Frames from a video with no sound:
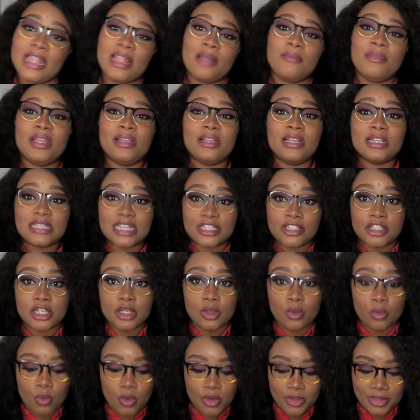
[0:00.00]
I mean, it's actually
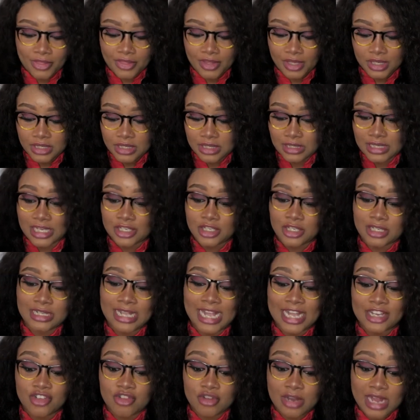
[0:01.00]
worth it. It's actually,
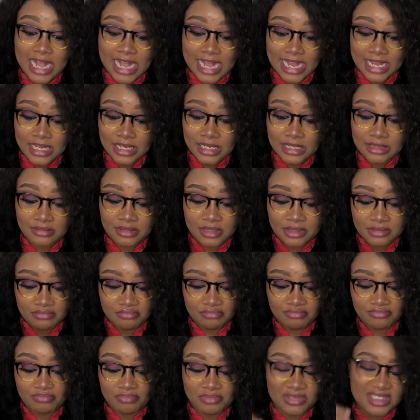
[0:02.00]
I've
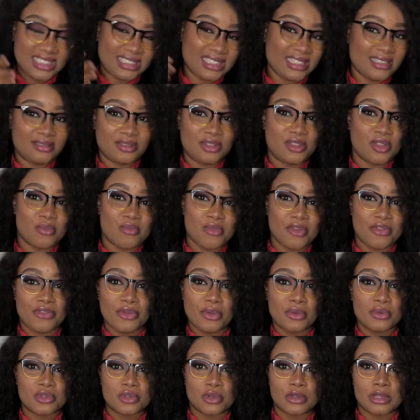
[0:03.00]
seen some
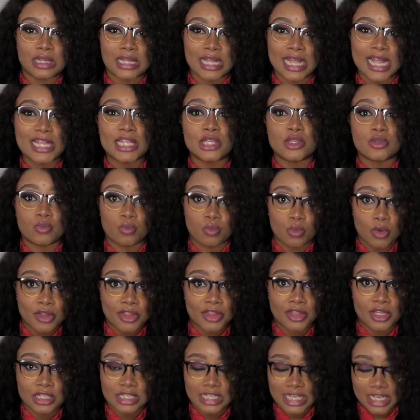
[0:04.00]
reviews online. It's worth
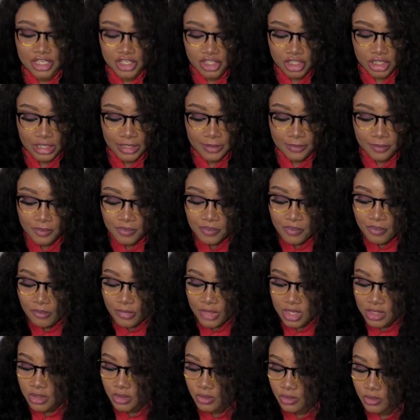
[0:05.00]
it actually.
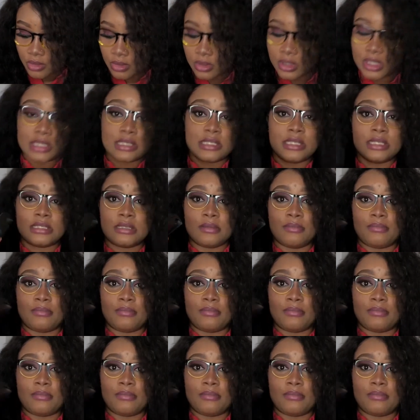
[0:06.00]
So this is